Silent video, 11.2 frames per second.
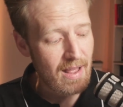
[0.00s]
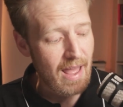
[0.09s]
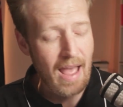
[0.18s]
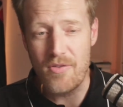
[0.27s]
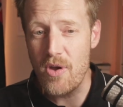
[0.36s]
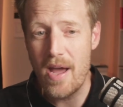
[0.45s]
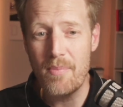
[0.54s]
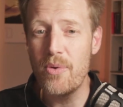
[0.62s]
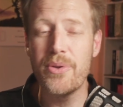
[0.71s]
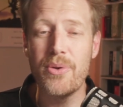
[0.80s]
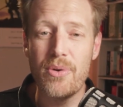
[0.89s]
Have you had
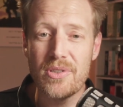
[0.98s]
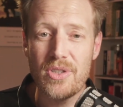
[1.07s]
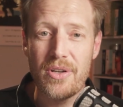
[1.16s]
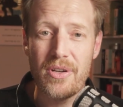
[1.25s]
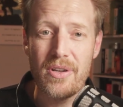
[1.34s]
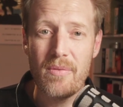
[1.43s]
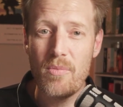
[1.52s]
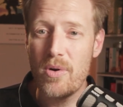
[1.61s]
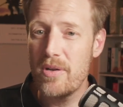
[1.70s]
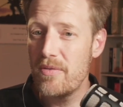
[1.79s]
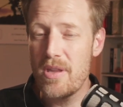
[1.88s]
more thoughts on it?
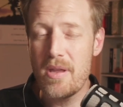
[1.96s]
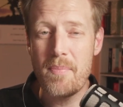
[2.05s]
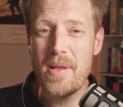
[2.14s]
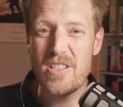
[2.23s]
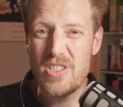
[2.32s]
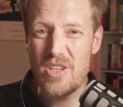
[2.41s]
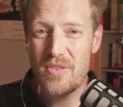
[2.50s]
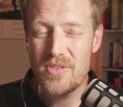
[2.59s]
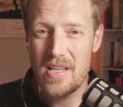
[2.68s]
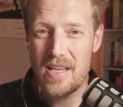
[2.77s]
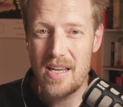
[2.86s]
What are the opinions you've
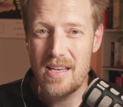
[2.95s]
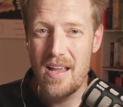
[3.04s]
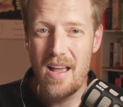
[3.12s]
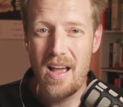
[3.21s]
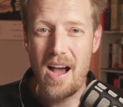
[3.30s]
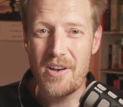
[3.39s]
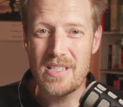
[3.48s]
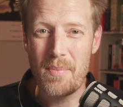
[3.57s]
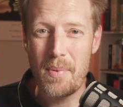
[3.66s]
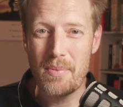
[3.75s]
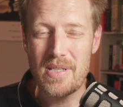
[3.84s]
seen? I know
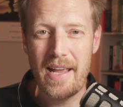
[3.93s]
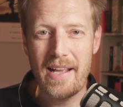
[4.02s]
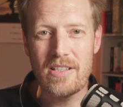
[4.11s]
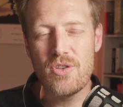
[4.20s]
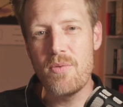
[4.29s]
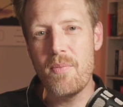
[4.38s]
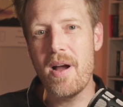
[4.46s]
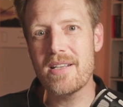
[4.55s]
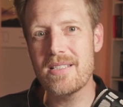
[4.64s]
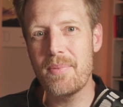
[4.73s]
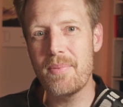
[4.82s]
some people are saying it's too much. Some people are